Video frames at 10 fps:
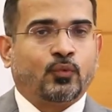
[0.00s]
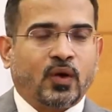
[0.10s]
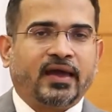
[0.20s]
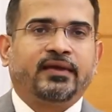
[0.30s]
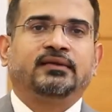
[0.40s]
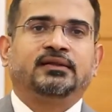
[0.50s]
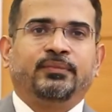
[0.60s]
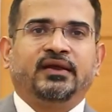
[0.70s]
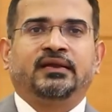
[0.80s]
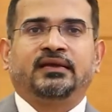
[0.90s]
Why in the
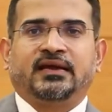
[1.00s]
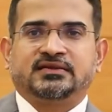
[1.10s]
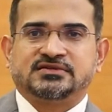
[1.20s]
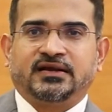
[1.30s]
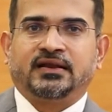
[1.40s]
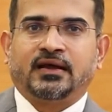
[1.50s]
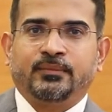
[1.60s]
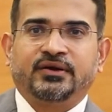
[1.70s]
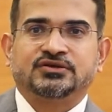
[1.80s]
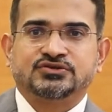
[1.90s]
beginning I had said an
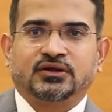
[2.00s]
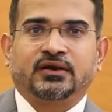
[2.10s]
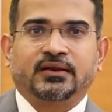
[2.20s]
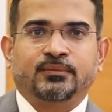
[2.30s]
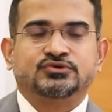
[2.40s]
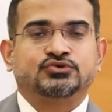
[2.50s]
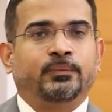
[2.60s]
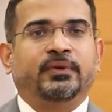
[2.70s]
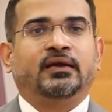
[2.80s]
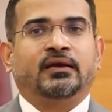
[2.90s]
arbitration agreement
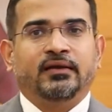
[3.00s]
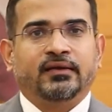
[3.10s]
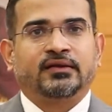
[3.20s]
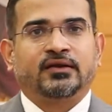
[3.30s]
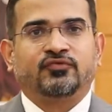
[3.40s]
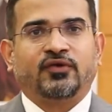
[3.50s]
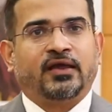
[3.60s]
should be clear enough